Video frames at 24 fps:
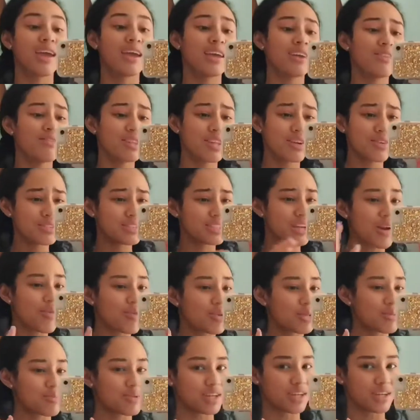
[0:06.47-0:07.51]
Even though it's
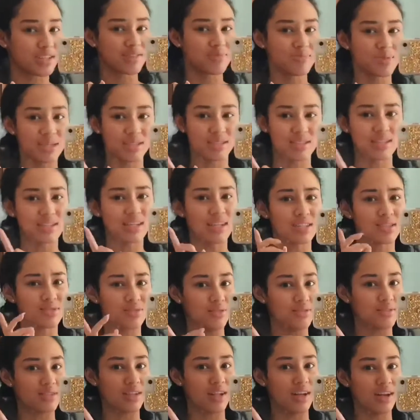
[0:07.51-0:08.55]
not really productive because it's like
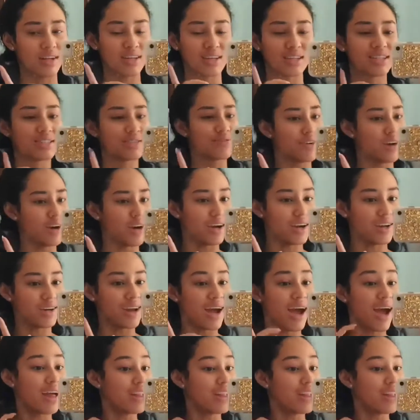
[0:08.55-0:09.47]
12 o'clock, it's fine.